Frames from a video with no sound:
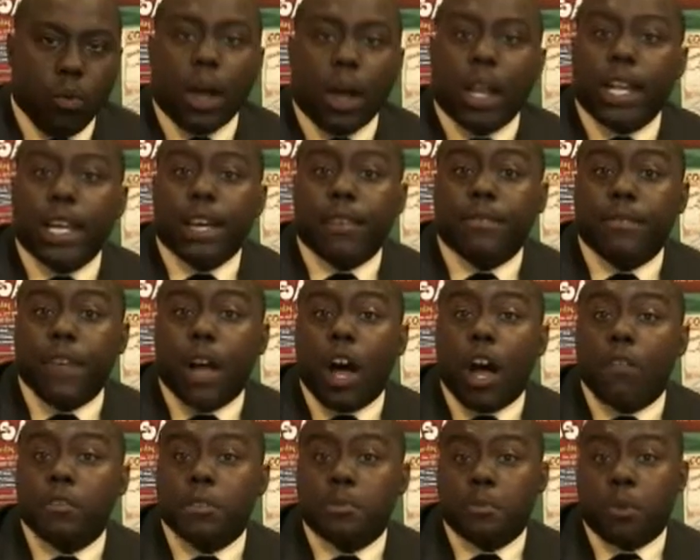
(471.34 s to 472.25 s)
While it
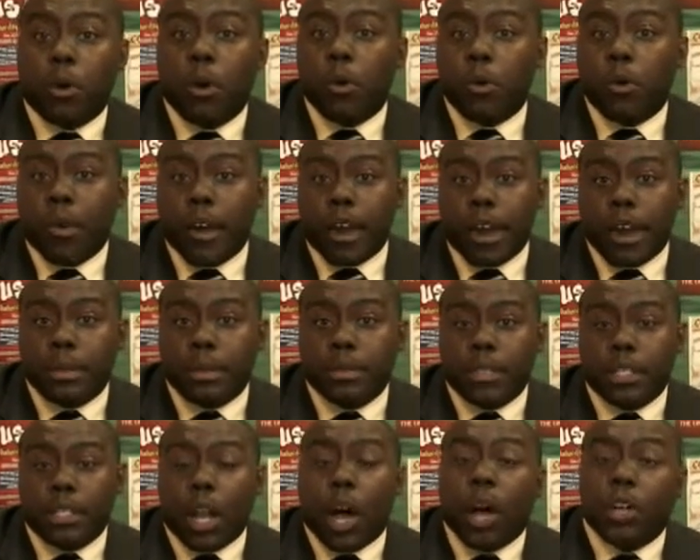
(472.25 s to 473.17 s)
involves
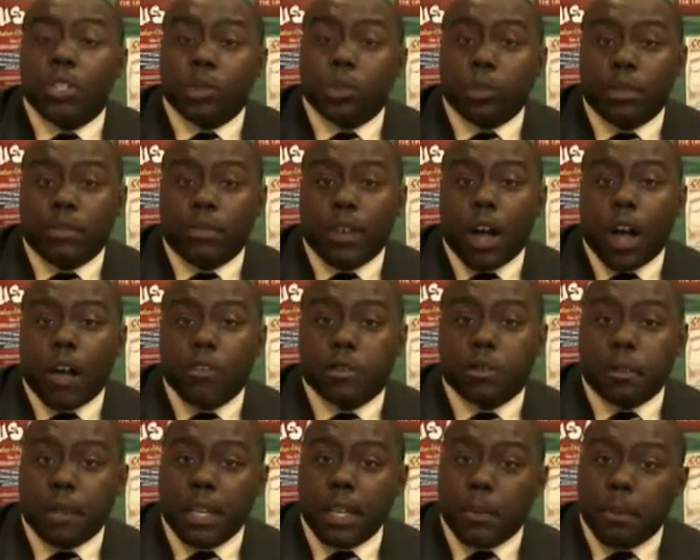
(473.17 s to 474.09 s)
programs, it also
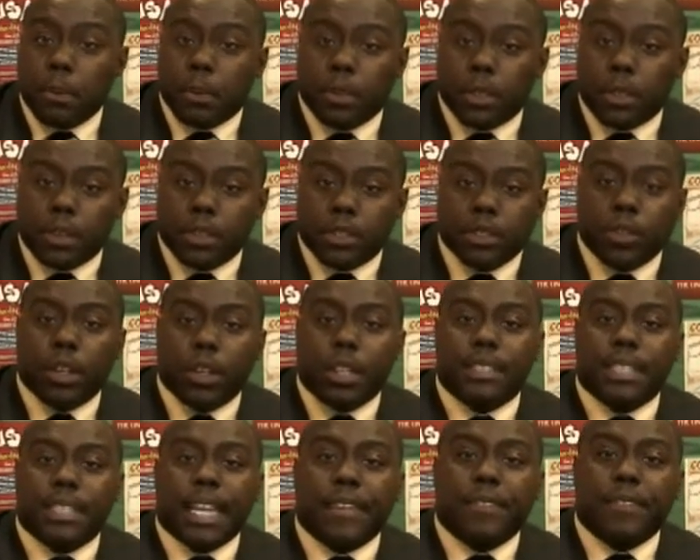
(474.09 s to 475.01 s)
involves people. It's going to
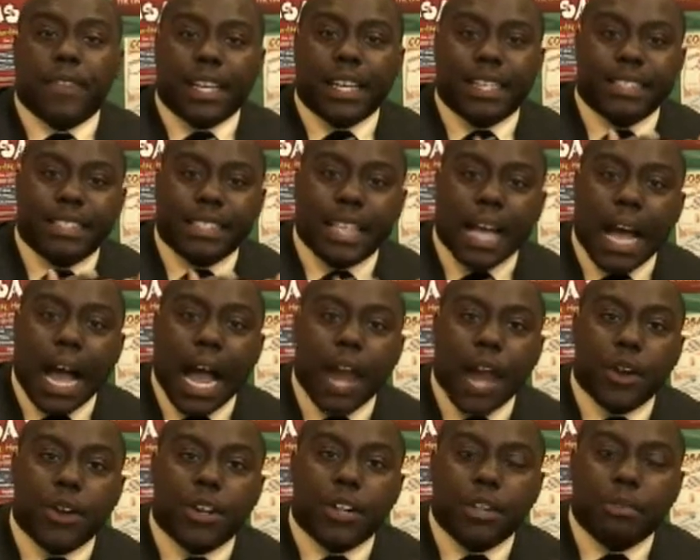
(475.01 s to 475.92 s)
take the
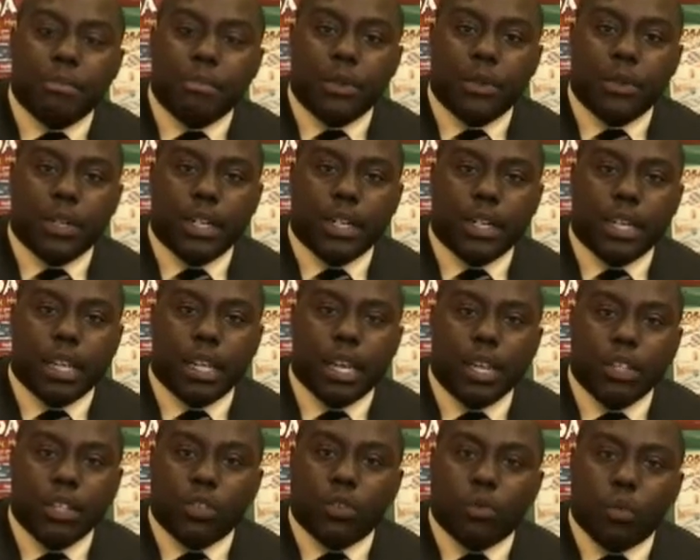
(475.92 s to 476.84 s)
entire community
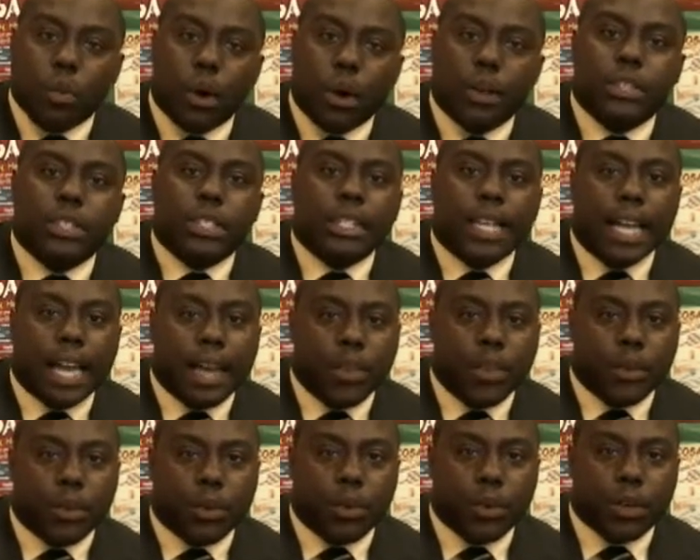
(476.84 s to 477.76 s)
to work together in